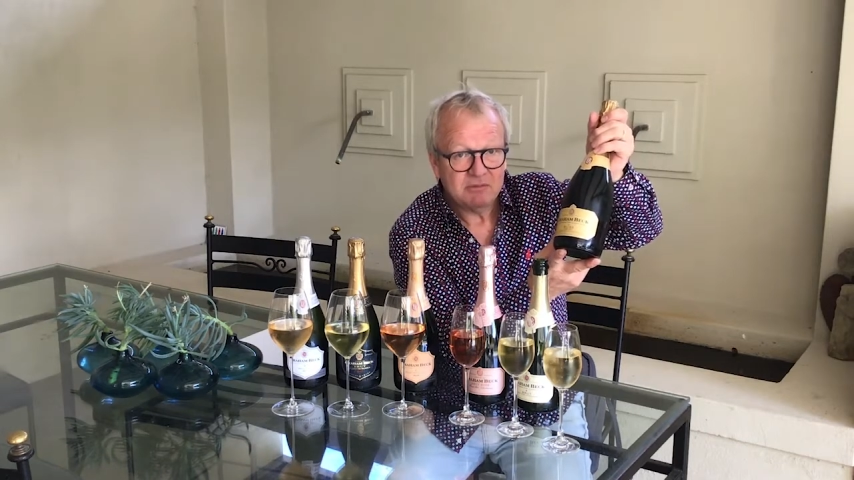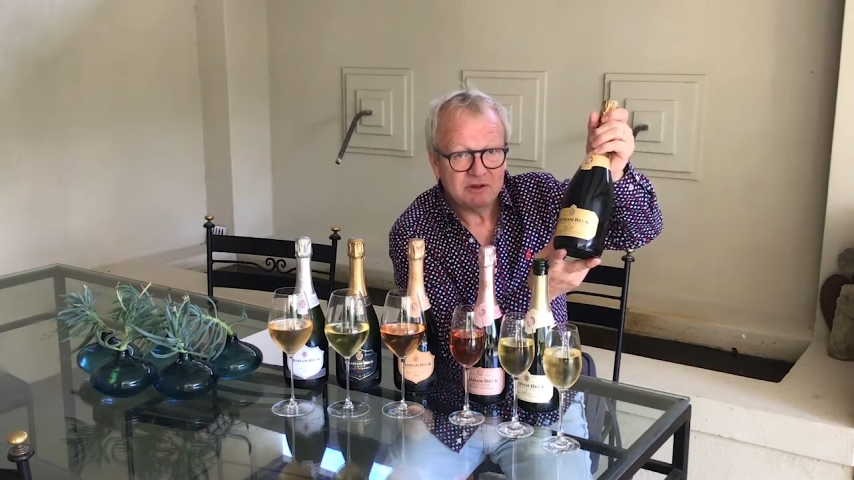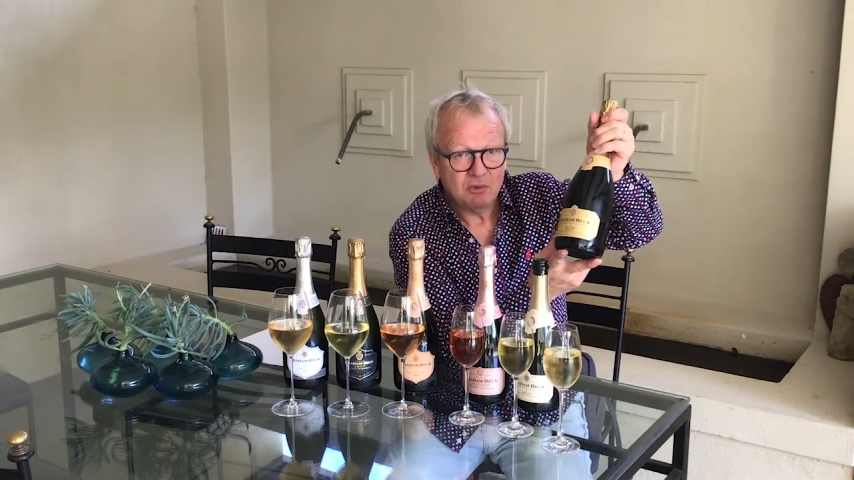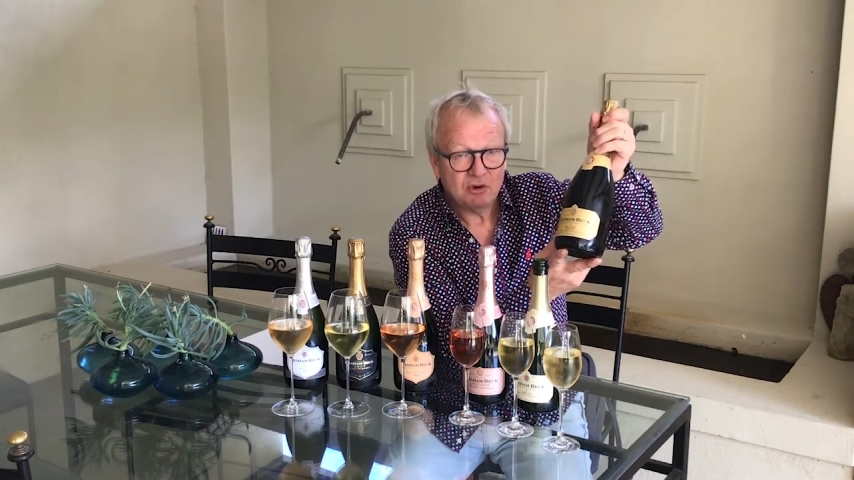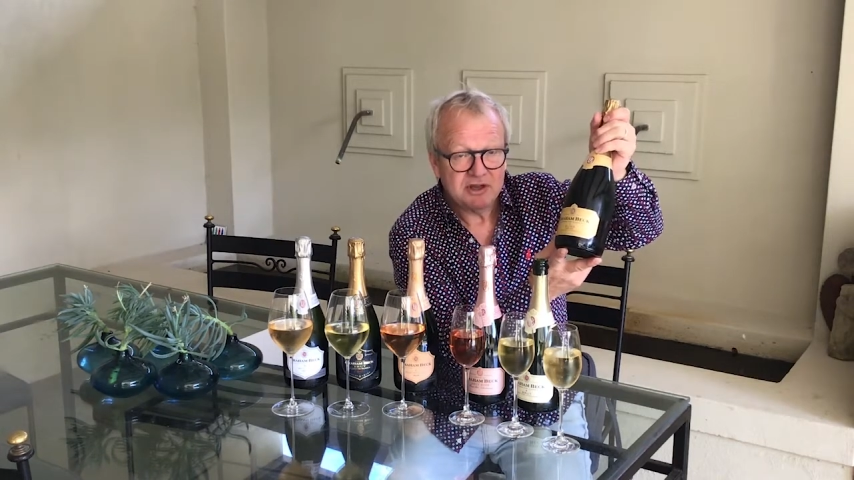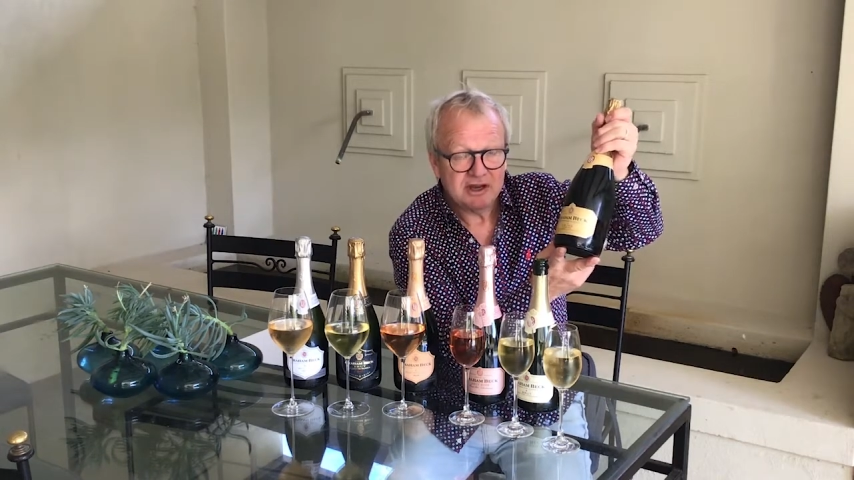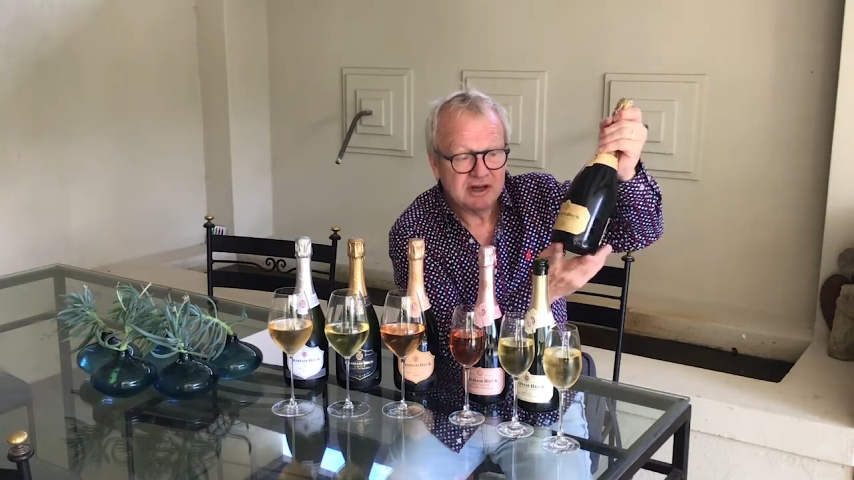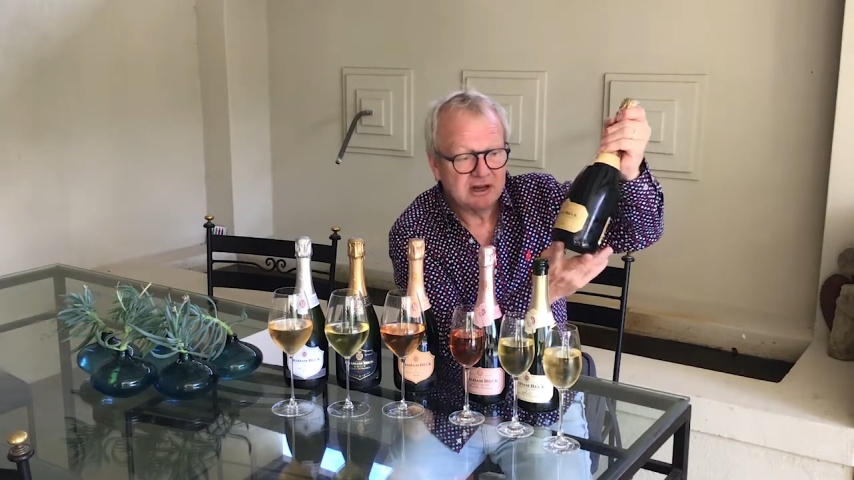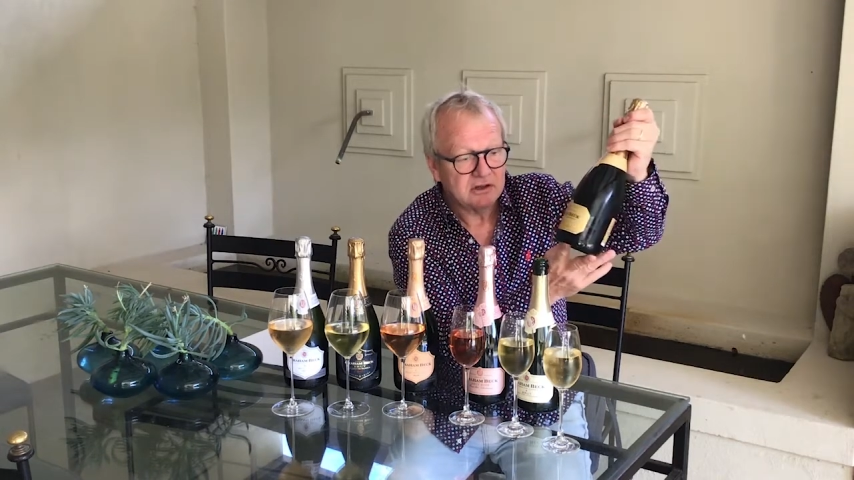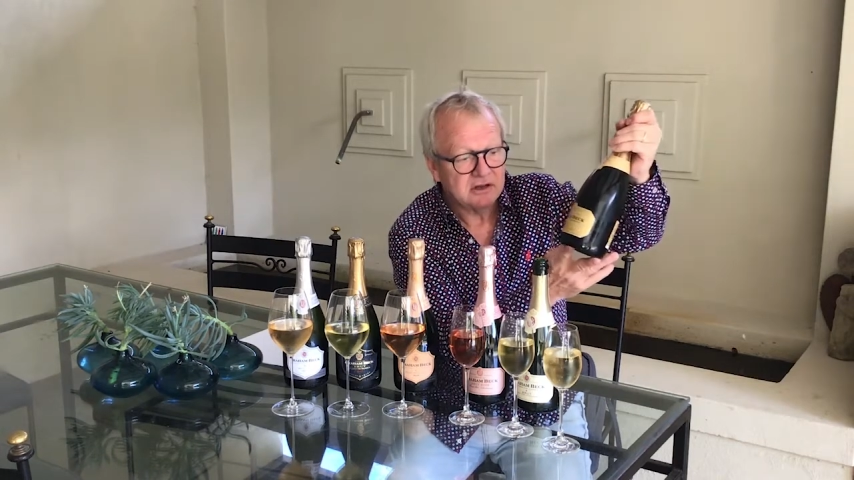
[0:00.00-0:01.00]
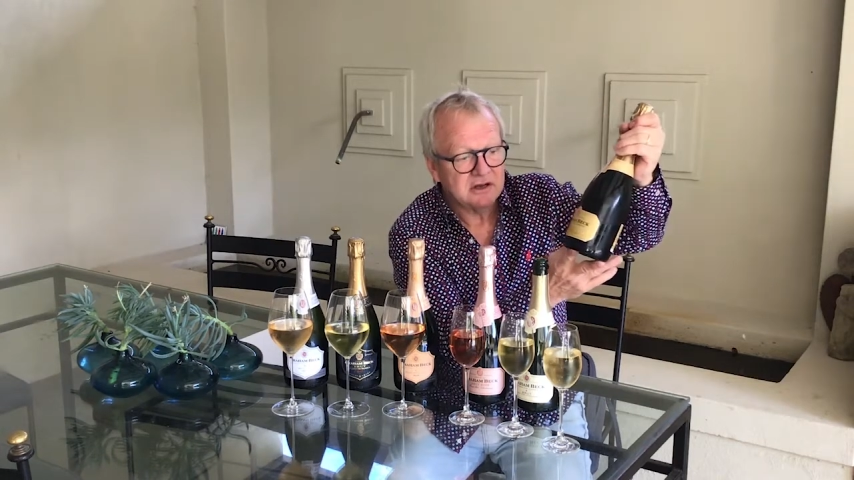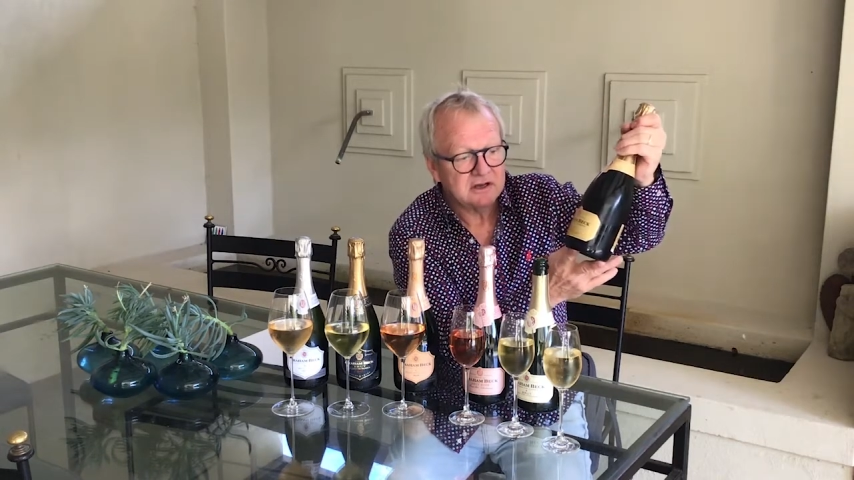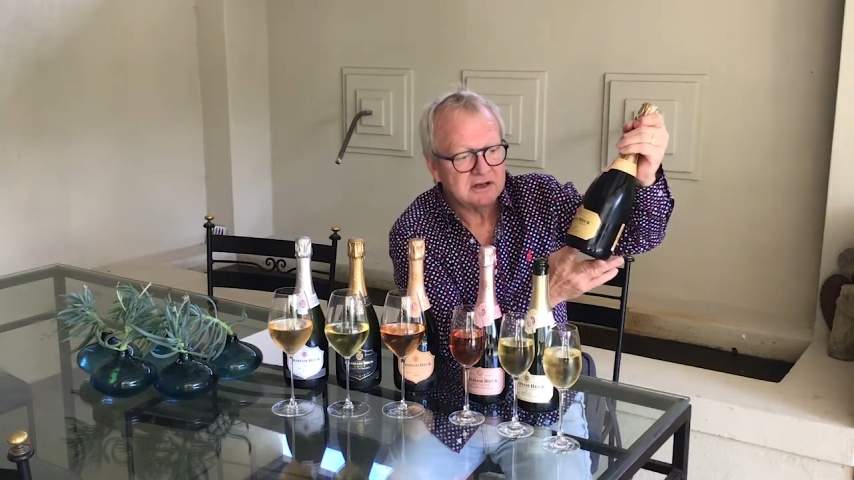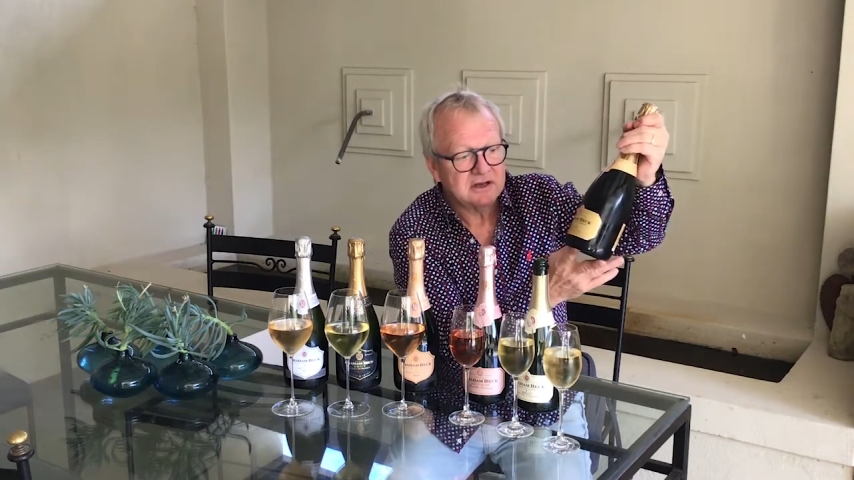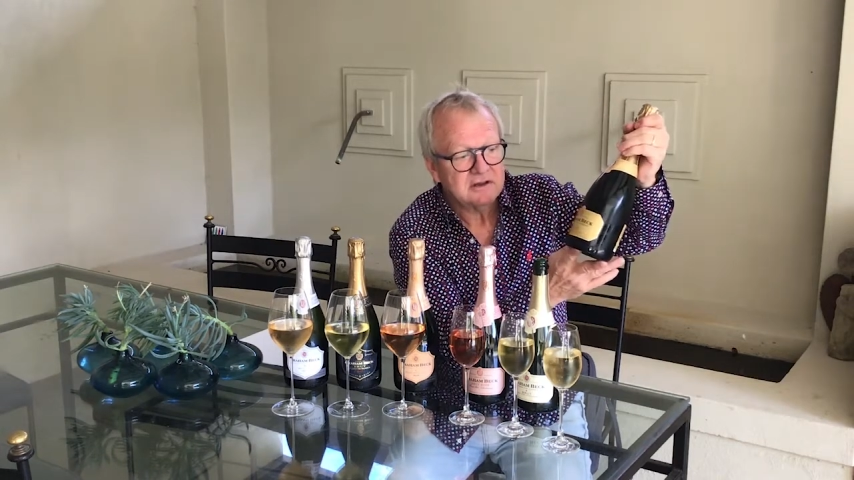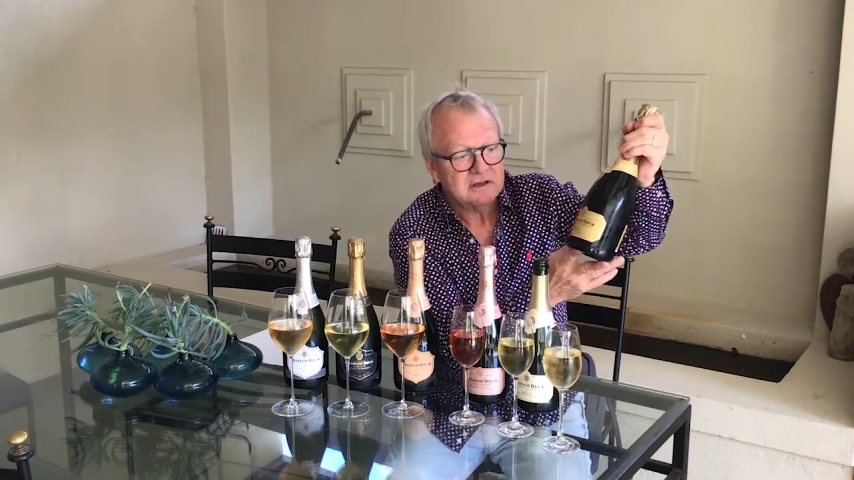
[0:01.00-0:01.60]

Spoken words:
bit more technical data.